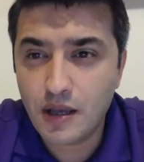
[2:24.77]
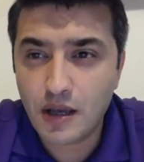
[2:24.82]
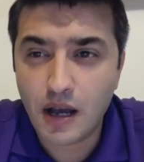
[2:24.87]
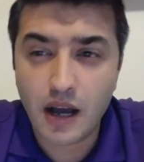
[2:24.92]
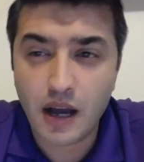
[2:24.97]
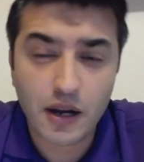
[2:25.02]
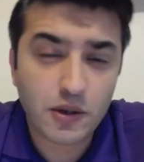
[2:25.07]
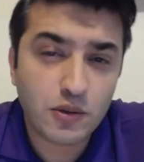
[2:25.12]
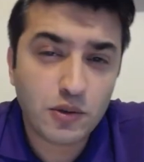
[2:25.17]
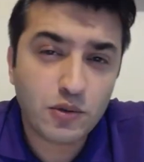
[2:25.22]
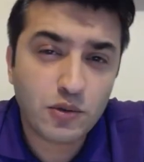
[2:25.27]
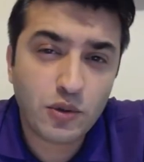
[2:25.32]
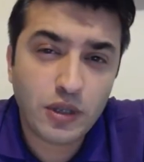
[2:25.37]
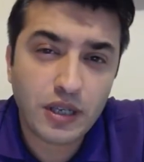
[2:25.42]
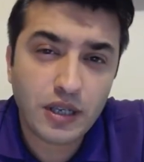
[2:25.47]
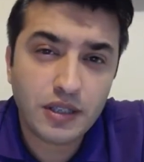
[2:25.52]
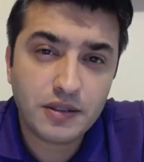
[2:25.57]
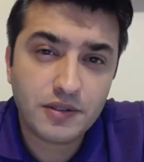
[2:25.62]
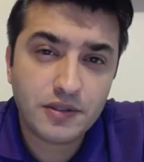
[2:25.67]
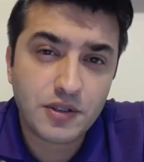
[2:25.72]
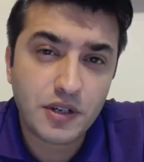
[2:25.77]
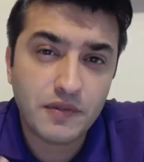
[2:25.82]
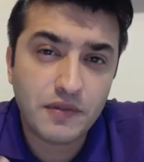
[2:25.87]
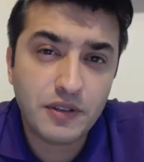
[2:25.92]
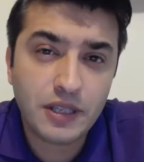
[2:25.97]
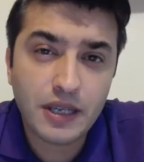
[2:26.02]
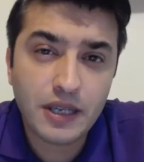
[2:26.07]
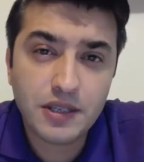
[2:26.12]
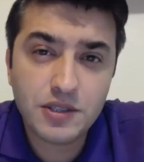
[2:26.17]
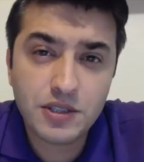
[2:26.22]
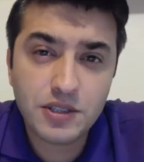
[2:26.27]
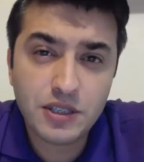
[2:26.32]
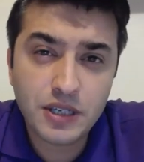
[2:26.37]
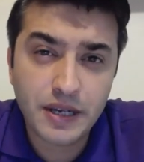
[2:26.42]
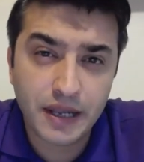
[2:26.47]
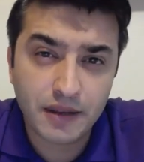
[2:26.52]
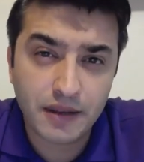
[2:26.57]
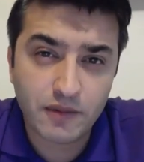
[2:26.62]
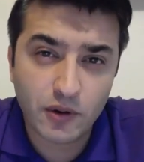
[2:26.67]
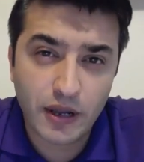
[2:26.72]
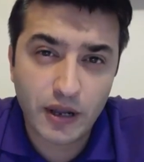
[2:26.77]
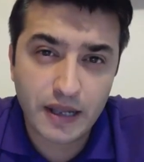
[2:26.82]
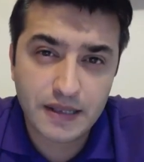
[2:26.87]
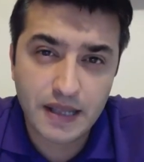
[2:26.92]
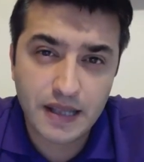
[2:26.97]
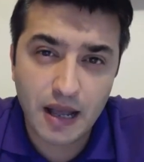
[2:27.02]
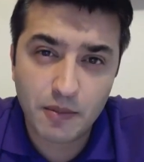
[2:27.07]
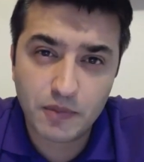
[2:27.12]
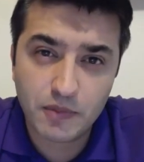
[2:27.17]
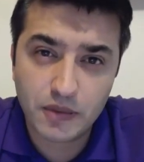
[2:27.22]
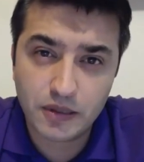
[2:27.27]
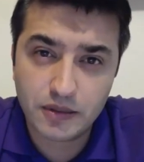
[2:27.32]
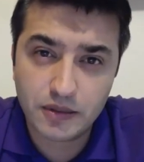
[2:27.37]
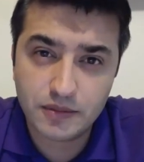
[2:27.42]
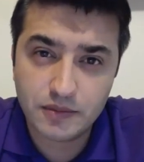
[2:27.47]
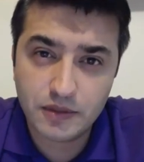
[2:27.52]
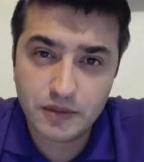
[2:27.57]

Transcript: are you doing traffic engineering, for example?